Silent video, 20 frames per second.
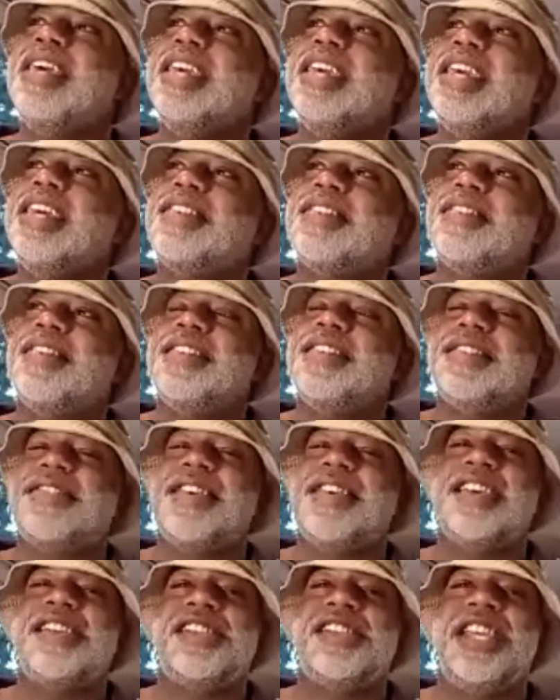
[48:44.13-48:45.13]
It's
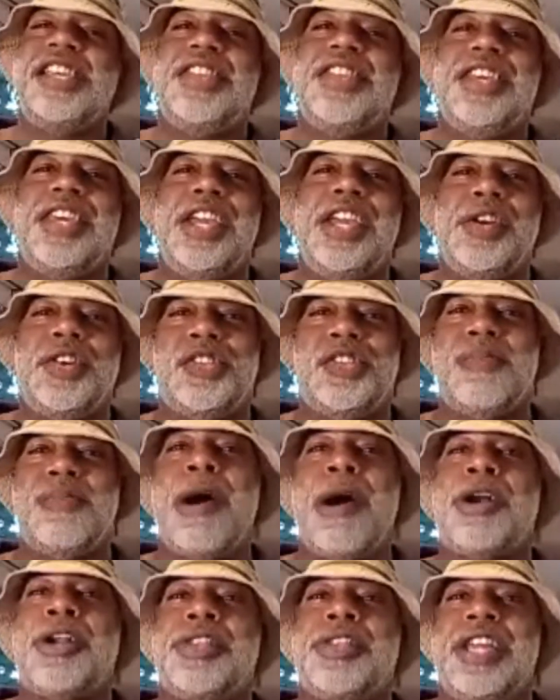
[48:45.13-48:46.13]
essentially thinking you're
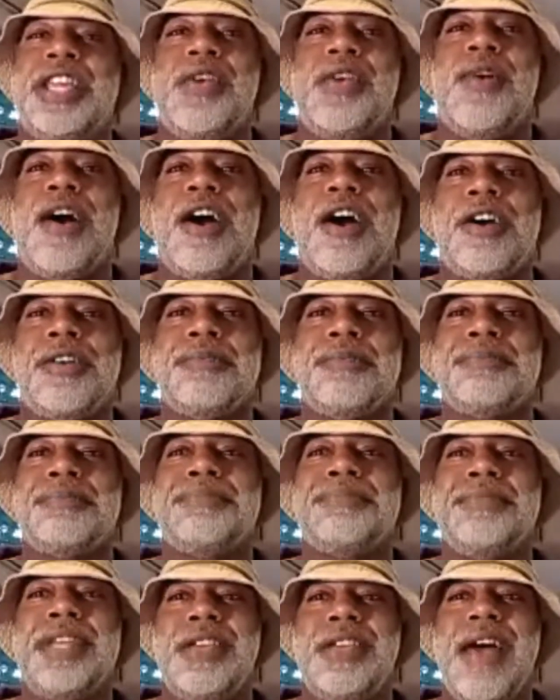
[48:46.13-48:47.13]
smarter than you
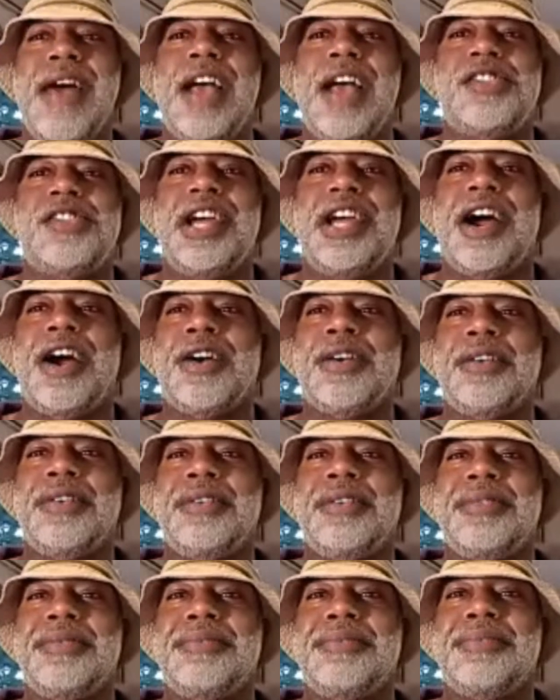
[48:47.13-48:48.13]
actually are,
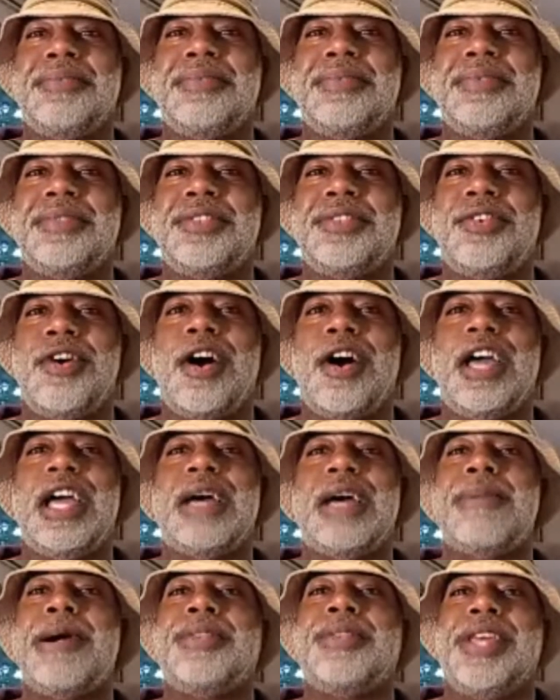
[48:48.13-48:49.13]
talking
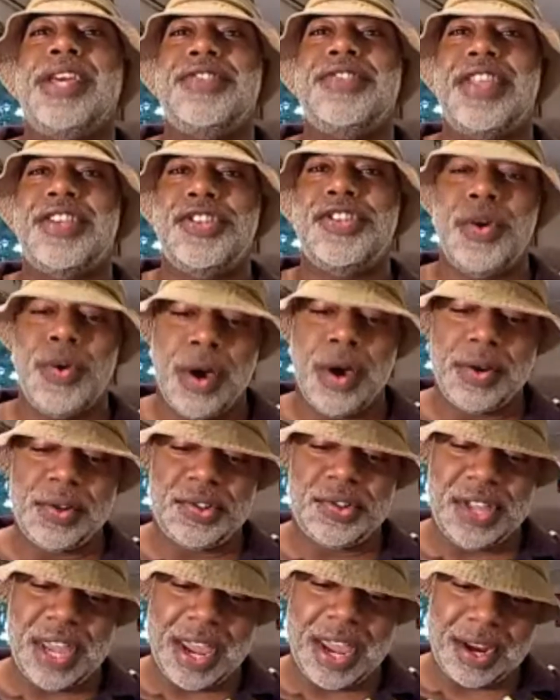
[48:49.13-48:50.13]
about things that you don't
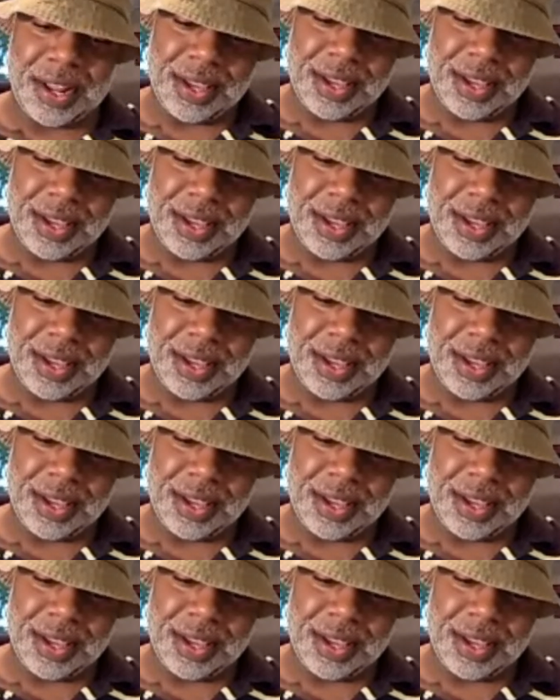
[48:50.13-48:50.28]
understand.